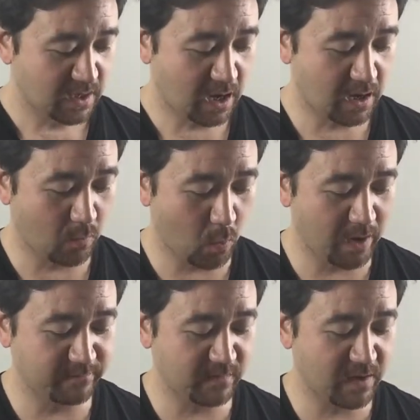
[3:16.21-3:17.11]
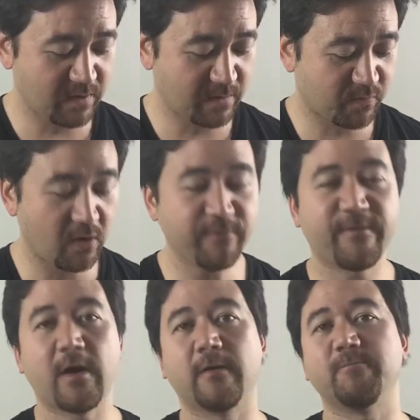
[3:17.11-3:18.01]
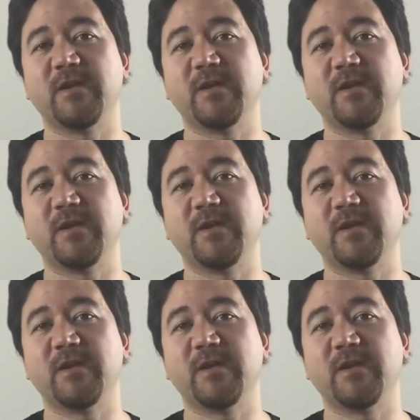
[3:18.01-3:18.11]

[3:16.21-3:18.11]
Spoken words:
One, their profile.